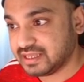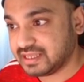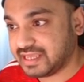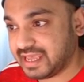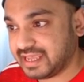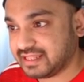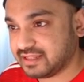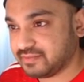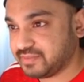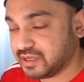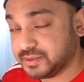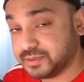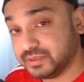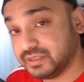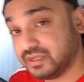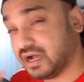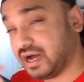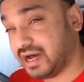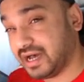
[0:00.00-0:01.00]
getting a bit
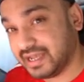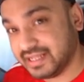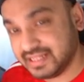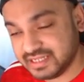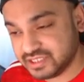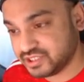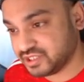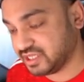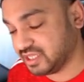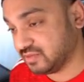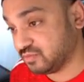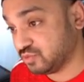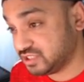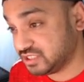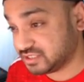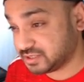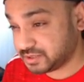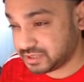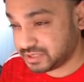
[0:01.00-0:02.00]
of guile into him,
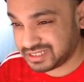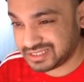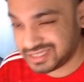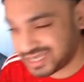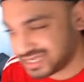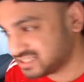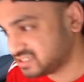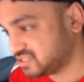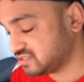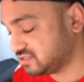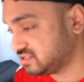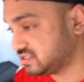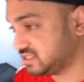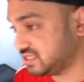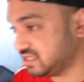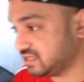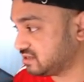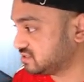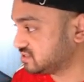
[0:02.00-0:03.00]
which is fantastic to
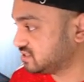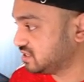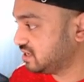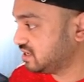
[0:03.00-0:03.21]
see, because